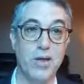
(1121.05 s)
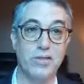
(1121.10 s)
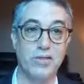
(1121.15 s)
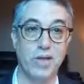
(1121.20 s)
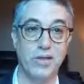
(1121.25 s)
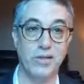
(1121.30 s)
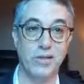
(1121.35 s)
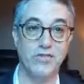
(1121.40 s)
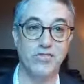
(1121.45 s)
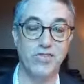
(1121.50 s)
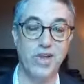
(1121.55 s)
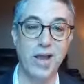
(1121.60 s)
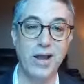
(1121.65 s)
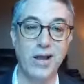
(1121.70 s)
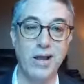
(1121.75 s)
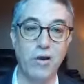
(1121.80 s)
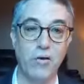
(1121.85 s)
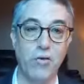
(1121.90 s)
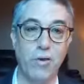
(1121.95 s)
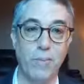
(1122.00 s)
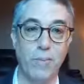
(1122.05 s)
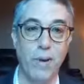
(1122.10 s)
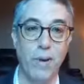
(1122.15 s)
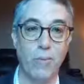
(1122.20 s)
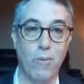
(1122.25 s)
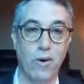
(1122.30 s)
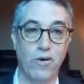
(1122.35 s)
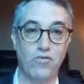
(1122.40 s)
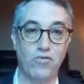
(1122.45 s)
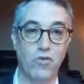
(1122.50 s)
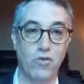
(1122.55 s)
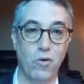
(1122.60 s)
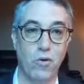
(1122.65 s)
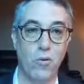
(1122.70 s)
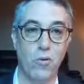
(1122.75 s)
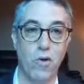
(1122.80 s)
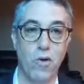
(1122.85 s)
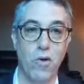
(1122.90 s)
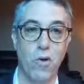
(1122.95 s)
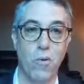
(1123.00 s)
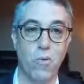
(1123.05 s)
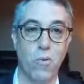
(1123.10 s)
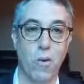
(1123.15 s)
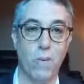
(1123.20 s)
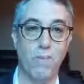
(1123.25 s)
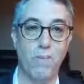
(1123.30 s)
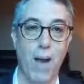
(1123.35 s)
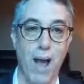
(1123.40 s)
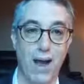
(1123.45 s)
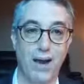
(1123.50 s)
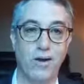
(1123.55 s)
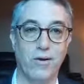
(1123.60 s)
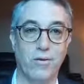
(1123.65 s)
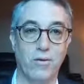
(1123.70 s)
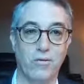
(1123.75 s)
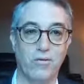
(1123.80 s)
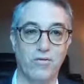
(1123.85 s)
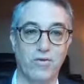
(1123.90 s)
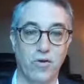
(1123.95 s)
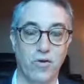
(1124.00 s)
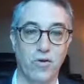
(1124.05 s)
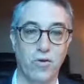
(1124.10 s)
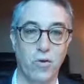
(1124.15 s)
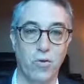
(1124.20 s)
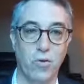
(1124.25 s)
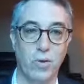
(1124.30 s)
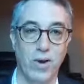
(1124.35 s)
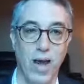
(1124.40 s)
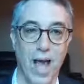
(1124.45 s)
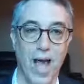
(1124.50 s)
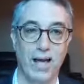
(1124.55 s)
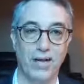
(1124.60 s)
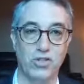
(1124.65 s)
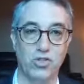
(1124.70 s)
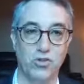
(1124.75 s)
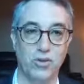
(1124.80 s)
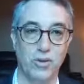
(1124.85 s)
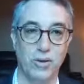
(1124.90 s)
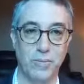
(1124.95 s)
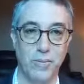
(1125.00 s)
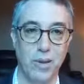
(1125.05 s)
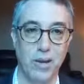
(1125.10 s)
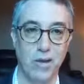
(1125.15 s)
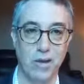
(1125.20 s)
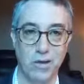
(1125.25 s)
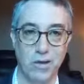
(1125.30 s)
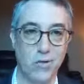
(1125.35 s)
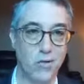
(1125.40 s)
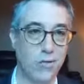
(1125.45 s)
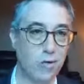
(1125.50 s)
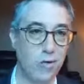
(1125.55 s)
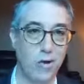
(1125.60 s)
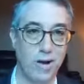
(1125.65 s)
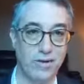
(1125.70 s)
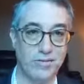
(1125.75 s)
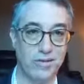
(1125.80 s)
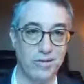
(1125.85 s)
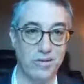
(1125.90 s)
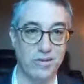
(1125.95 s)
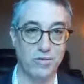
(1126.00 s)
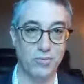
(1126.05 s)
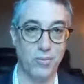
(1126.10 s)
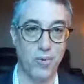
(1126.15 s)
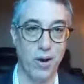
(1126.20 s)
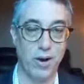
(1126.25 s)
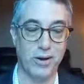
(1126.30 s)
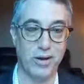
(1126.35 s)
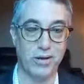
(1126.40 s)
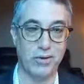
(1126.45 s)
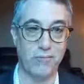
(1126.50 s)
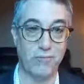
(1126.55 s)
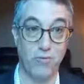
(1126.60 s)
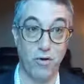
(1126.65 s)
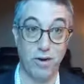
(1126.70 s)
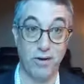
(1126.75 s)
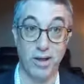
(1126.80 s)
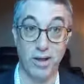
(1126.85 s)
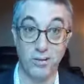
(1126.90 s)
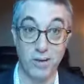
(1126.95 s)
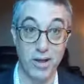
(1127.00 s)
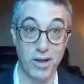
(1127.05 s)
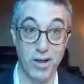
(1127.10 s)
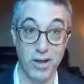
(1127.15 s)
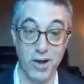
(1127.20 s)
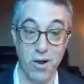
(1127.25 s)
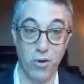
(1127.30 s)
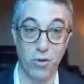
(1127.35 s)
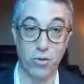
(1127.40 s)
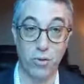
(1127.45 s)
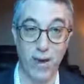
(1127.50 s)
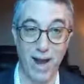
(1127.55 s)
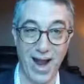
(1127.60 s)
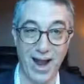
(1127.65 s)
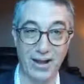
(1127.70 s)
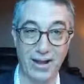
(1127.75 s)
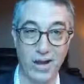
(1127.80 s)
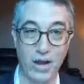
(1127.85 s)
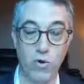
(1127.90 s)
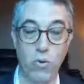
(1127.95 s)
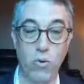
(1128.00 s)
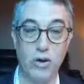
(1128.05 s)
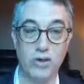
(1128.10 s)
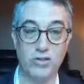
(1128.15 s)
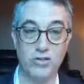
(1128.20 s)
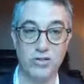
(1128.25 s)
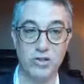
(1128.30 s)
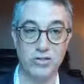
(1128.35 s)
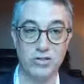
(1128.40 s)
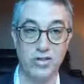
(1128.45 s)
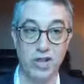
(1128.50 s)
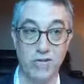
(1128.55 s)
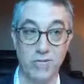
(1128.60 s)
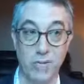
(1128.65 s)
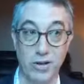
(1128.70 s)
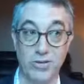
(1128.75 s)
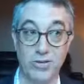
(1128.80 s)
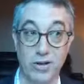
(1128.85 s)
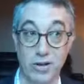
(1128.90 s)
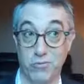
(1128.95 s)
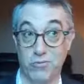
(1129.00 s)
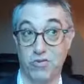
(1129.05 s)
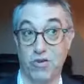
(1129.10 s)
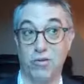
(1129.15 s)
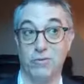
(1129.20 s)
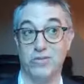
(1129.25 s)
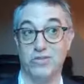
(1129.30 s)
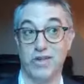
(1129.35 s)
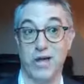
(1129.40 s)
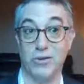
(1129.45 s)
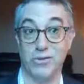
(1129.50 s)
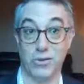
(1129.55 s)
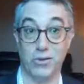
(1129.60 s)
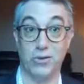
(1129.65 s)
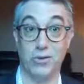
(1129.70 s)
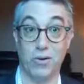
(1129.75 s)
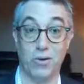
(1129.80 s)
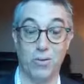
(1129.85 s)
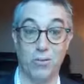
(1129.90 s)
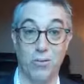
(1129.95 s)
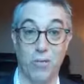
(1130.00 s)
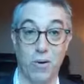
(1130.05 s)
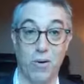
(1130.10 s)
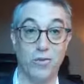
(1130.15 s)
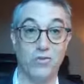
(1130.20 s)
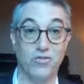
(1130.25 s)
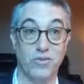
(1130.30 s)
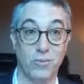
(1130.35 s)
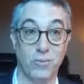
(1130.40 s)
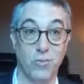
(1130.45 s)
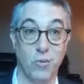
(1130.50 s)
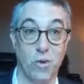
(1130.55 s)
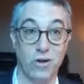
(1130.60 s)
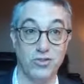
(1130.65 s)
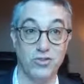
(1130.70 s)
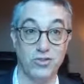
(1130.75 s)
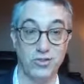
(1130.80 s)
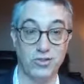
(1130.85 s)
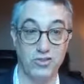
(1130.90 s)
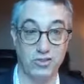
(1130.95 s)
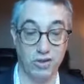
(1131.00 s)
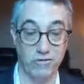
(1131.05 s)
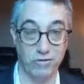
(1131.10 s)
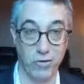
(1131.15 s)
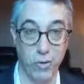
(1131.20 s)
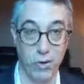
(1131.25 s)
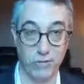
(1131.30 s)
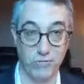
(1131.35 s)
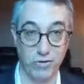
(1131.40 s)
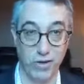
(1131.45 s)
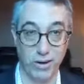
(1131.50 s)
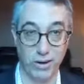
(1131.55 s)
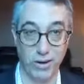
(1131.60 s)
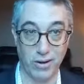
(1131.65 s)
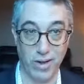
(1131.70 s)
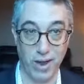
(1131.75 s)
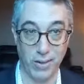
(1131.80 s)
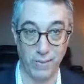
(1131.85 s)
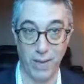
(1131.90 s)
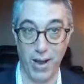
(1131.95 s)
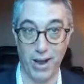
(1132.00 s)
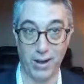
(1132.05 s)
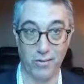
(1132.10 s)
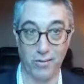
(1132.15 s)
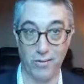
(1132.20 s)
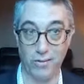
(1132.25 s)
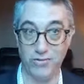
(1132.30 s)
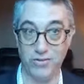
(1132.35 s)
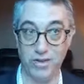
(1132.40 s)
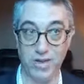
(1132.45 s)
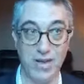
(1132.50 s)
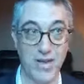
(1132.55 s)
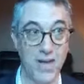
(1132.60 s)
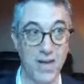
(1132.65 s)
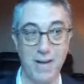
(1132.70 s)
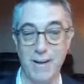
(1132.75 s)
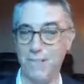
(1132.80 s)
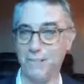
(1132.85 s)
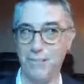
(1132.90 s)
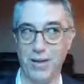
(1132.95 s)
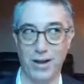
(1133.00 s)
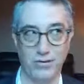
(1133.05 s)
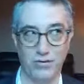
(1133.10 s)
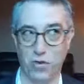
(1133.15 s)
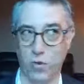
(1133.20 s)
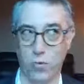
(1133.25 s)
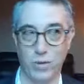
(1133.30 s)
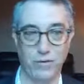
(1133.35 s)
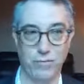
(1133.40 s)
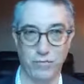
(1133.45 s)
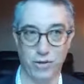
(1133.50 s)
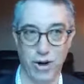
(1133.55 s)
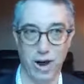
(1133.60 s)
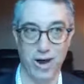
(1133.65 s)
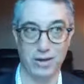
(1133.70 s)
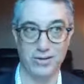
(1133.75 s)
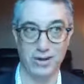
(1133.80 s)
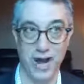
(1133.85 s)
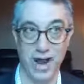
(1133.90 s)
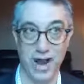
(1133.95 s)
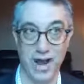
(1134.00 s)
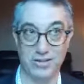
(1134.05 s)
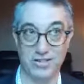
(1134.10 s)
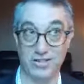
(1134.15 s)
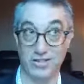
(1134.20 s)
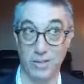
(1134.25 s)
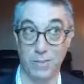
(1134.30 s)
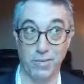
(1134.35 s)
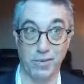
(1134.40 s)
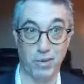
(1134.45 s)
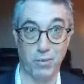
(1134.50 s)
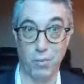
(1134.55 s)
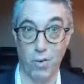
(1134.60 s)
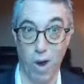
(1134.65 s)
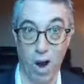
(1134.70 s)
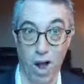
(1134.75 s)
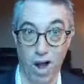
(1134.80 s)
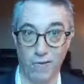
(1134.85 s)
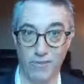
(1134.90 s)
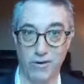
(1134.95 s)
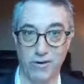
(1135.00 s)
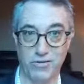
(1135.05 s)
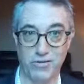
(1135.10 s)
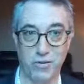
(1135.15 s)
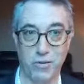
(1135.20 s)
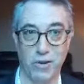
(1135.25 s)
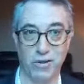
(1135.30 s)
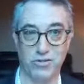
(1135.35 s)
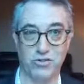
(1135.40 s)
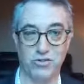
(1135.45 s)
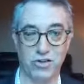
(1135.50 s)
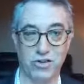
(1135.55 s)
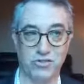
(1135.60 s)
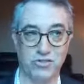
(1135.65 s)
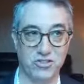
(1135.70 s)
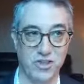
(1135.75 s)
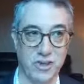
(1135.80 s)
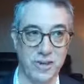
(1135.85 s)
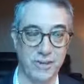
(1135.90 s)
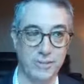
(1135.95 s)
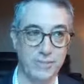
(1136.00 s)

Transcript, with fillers: Then the second group I went to were bankers who would actually be utilizing this product and find out are there any questions I missed? And it turns out that there were some questions, even though I've done a lot of bank loans, that I totally forgot to ask. Some of them were obvious questions.